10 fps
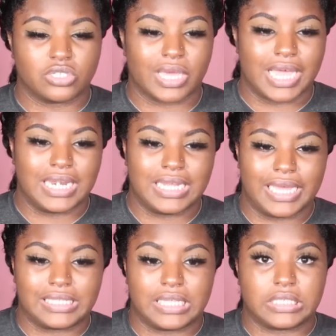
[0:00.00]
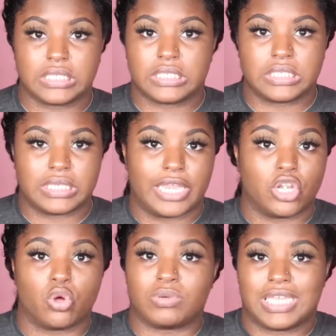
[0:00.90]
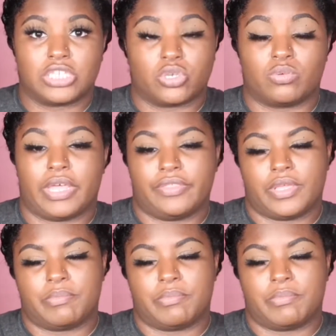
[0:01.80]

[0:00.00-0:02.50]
So I kind of like that this is like no lace, no nothing,